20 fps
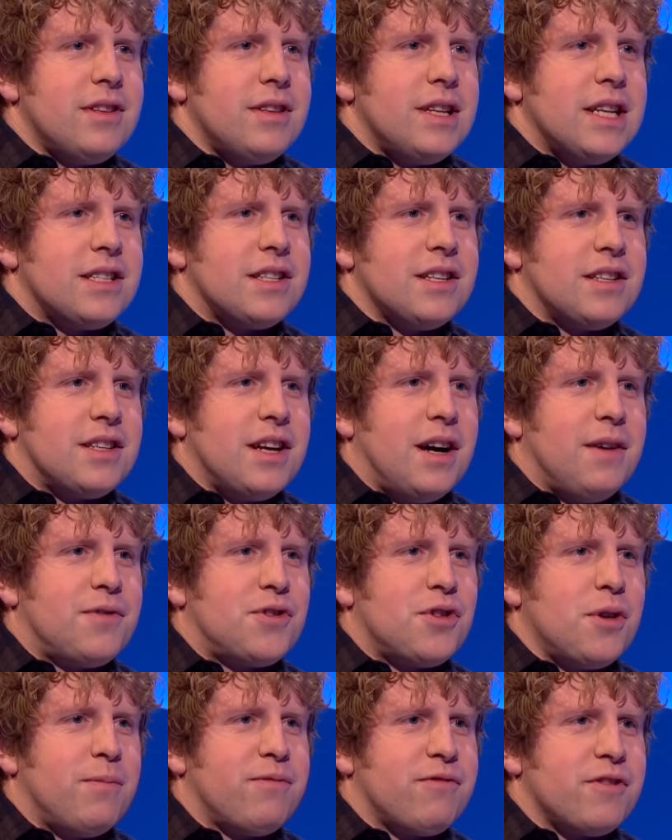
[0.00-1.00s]
That's a tough
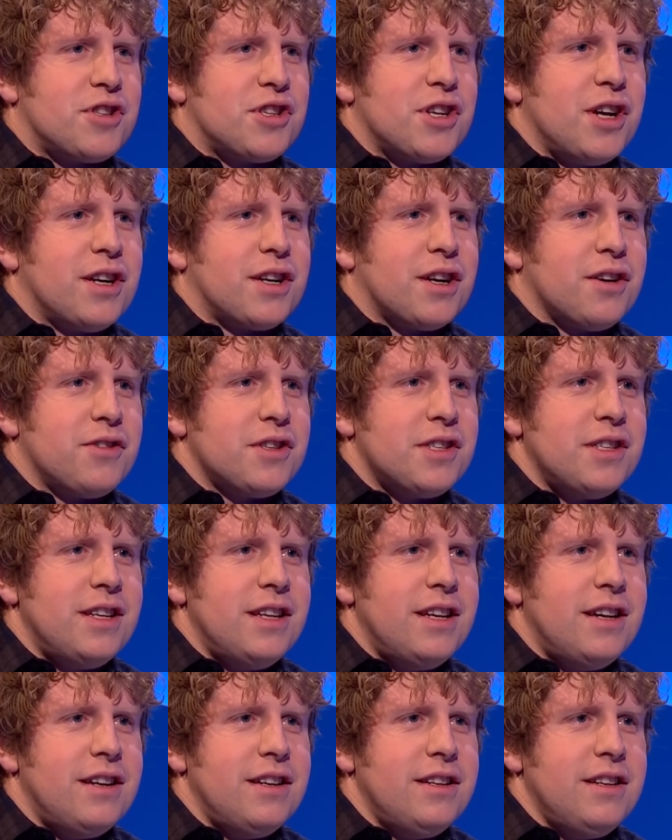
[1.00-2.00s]
job for a chugger, isn't
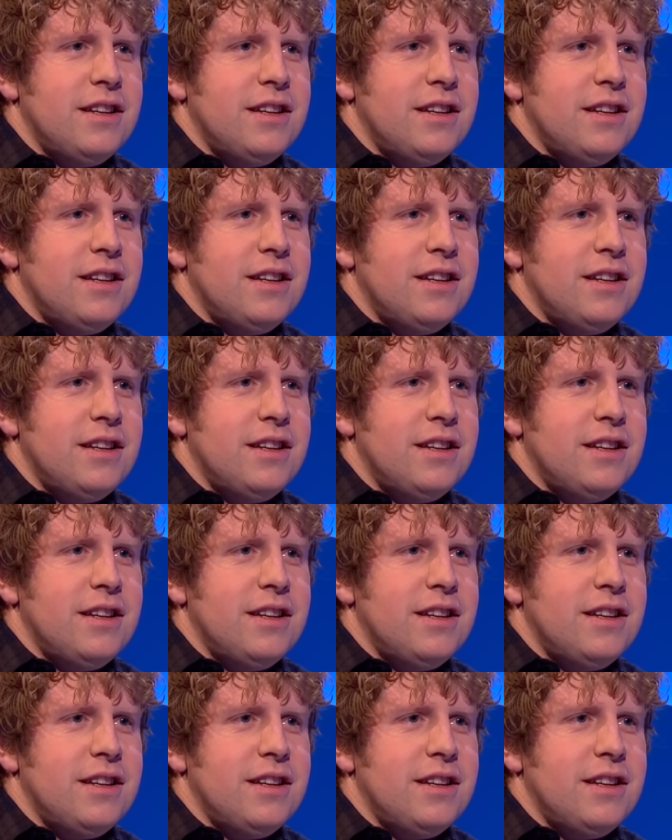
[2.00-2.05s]
it,